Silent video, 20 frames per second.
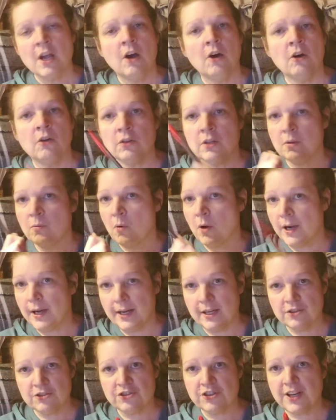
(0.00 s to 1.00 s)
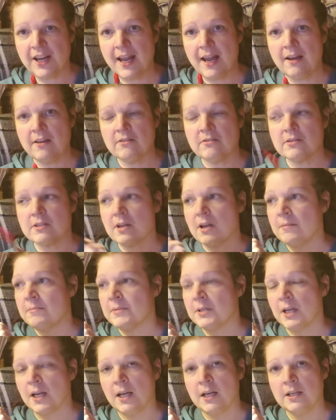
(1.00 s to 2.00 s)
Only one entry counts. I'm
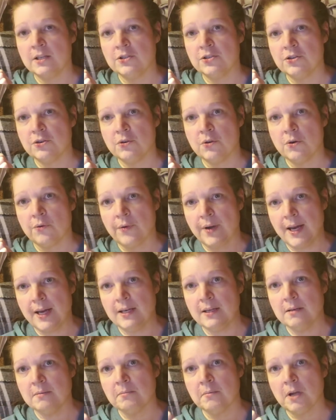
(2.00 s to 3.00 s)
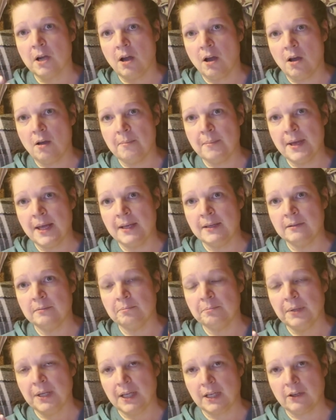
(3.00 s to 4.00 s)
going to do a random comment
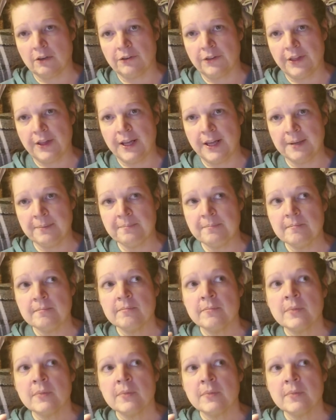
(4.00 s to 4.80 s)
picker thing.